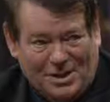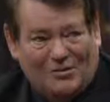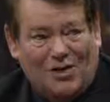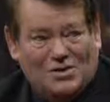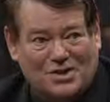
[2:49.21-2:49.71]

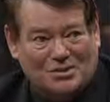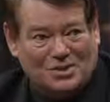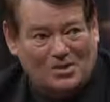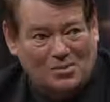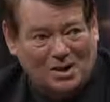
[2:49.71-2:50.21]
if I said I was
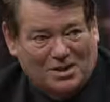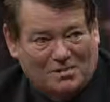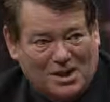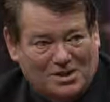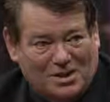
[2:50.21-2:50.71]
going to work at the
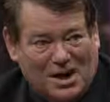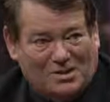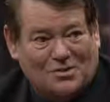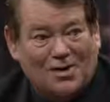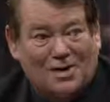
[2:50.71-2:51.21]
Magic
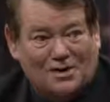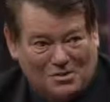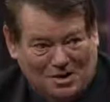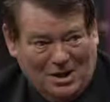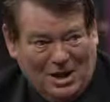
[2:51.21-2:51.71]
Castle,
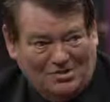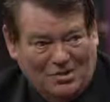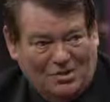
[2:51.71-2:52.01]
you'd have laughed.